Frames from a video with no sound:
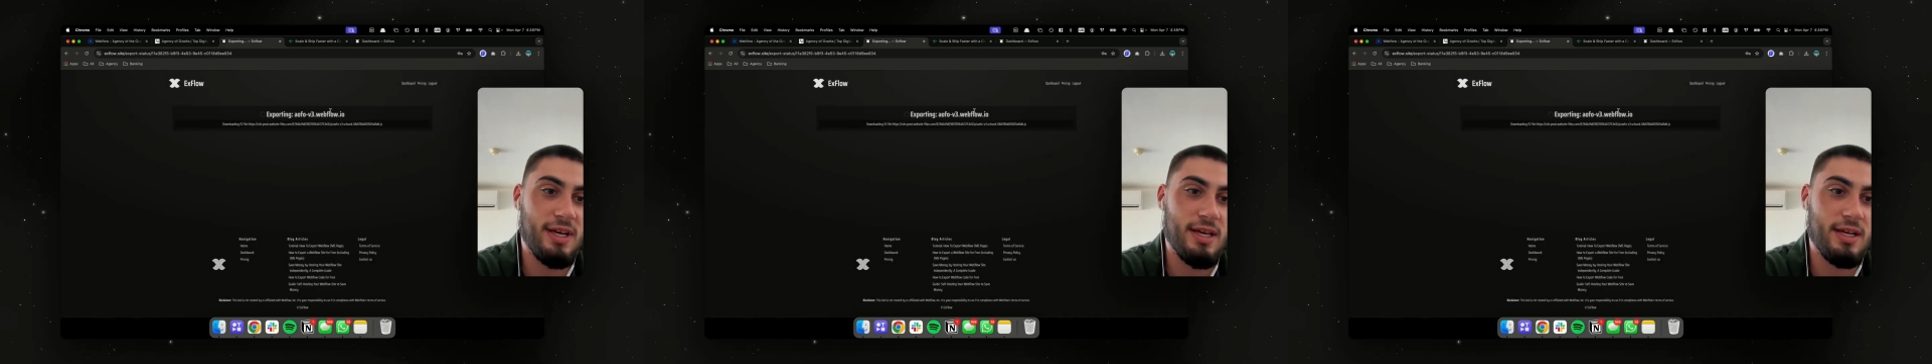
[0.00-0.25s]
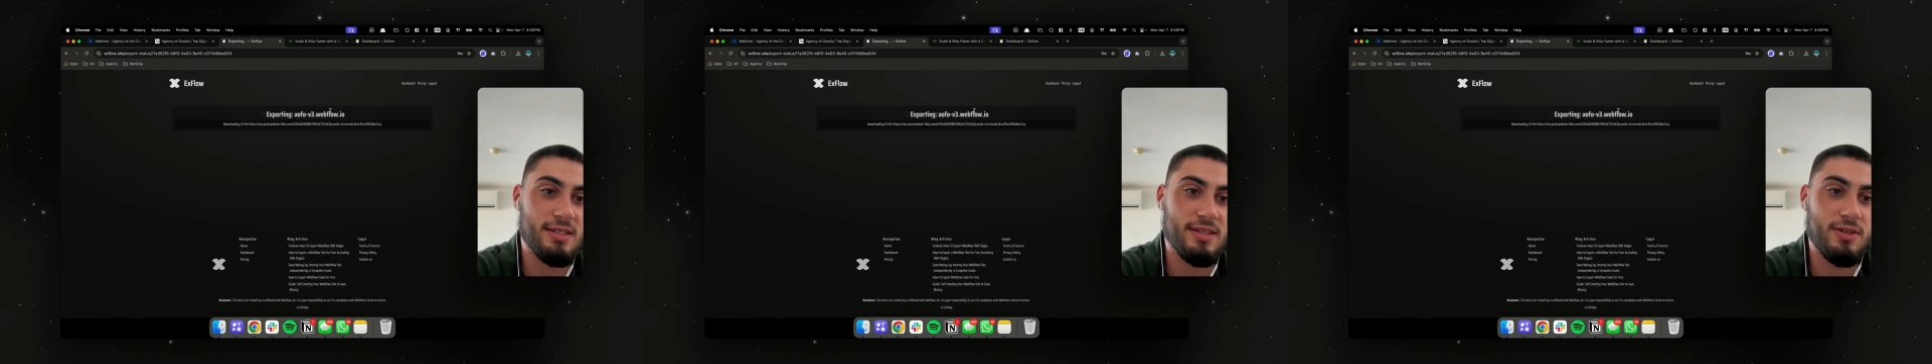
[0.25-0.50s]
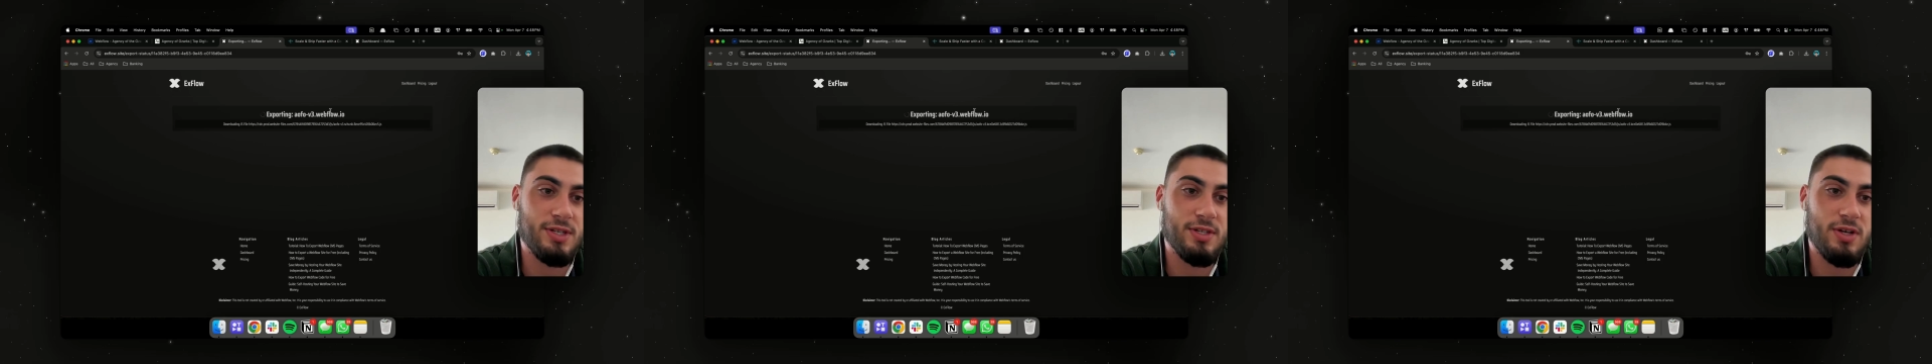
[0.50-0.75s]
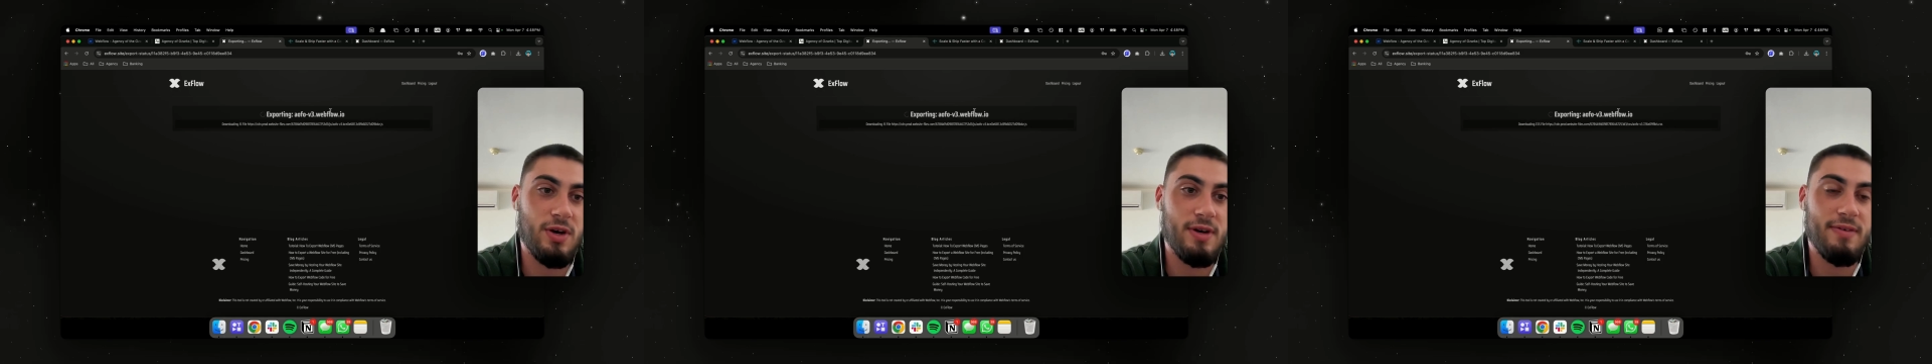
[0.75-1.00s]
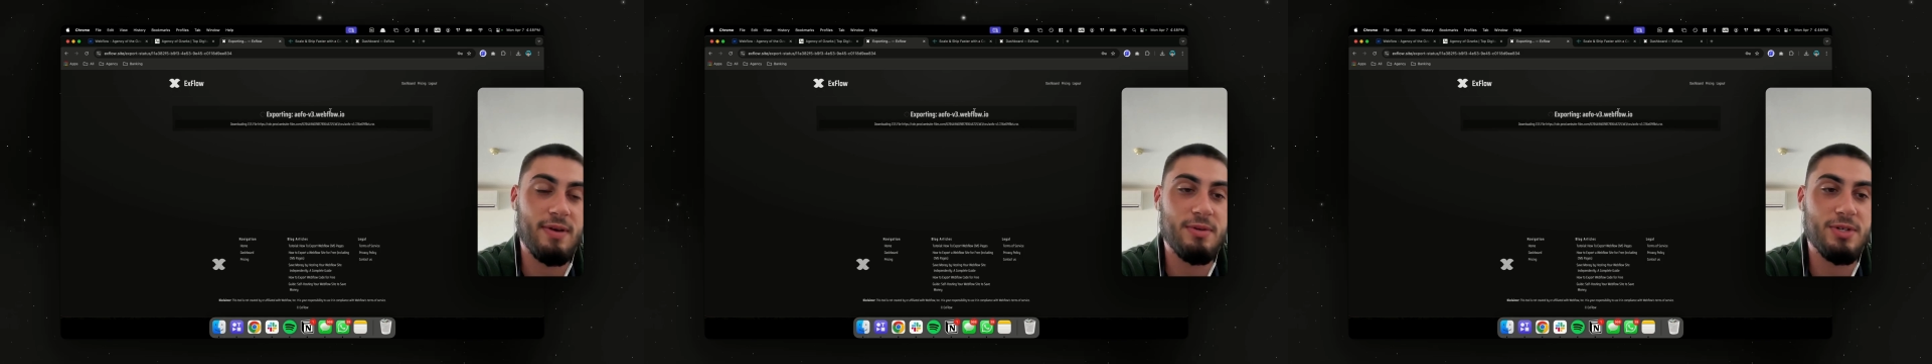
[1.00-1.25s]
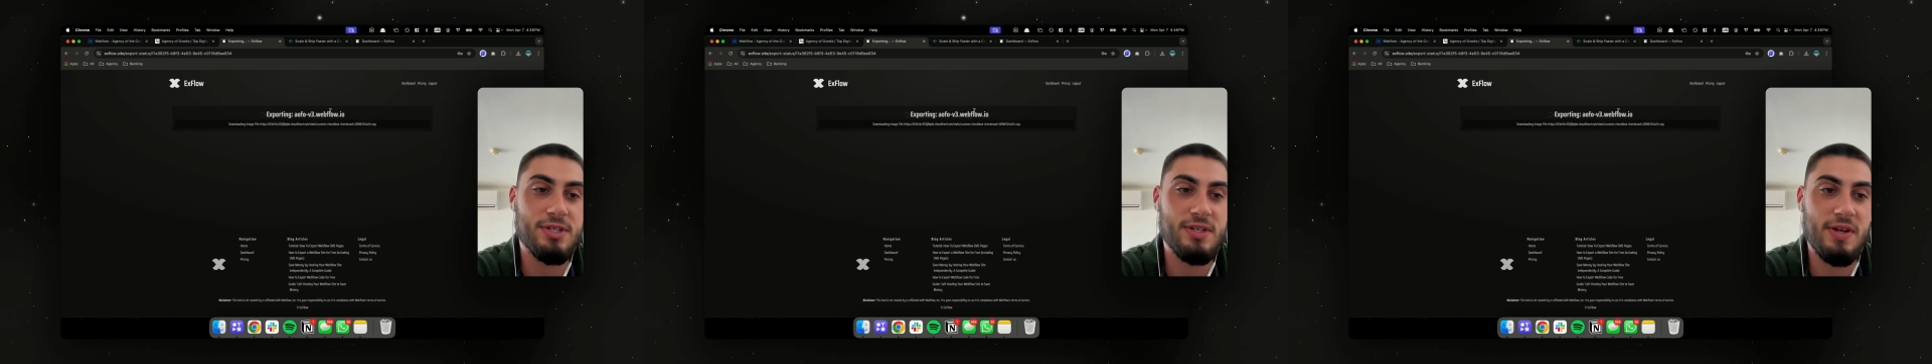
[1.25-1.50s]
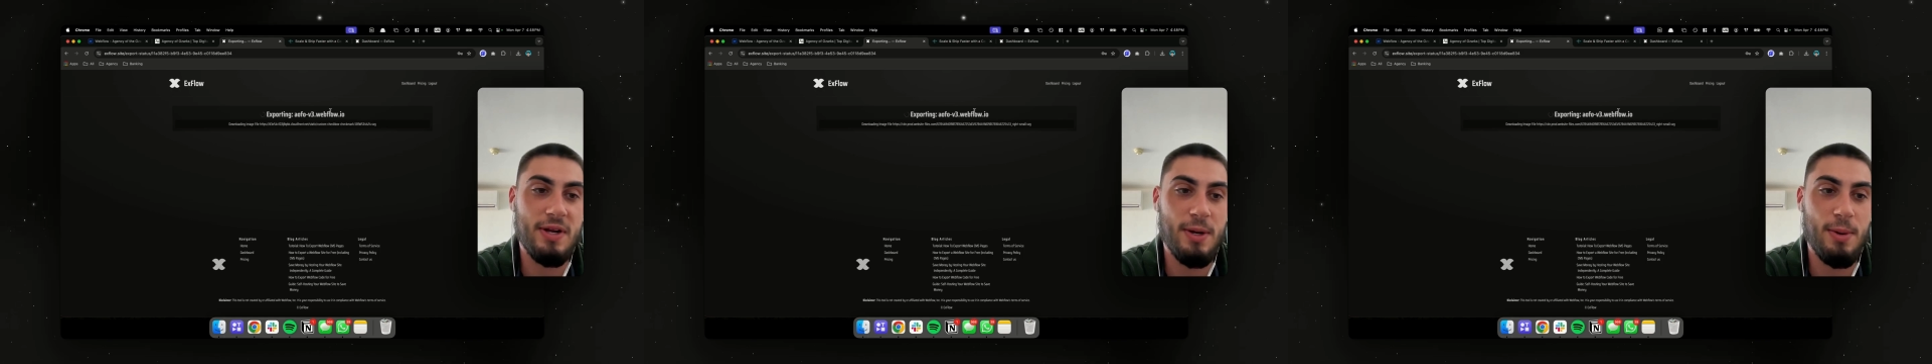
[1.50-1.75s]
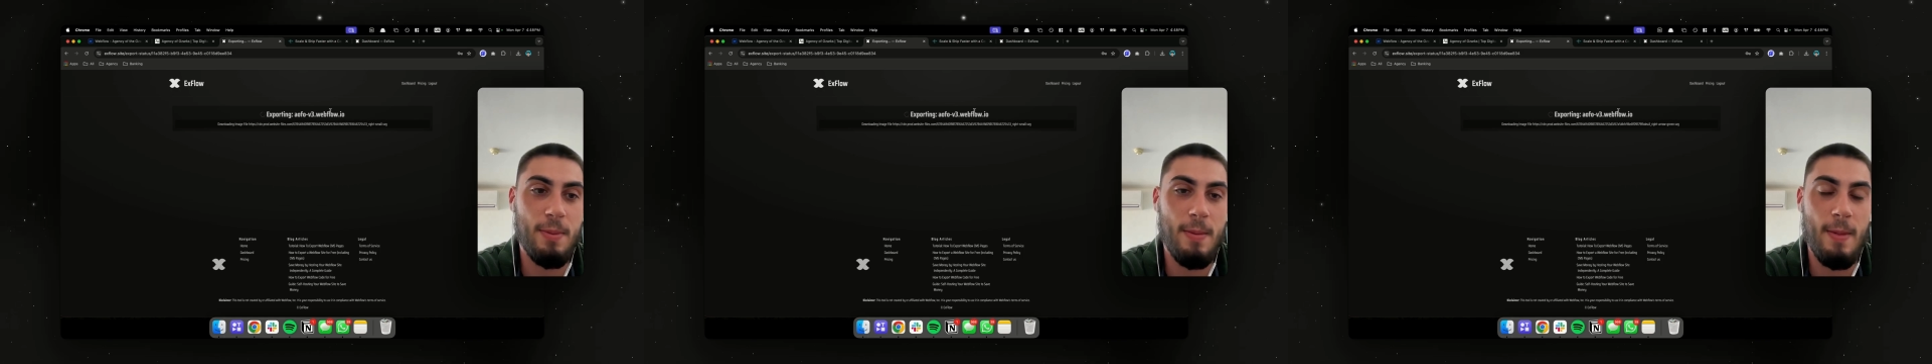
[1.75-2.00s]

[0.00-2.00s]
because there's a ton of images in here.